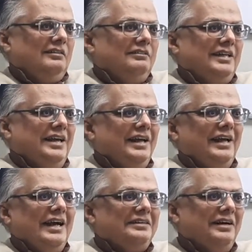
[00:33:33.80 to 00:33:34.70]
They
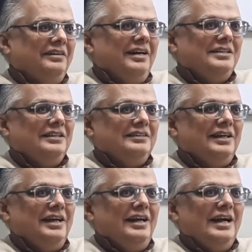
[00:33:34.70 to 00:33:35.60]
neglected religion, they
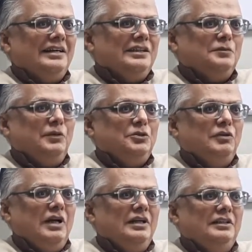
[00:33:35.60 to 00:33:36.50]
neglected
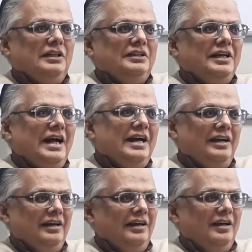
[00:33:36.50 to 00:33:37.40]
spirituality, they denied.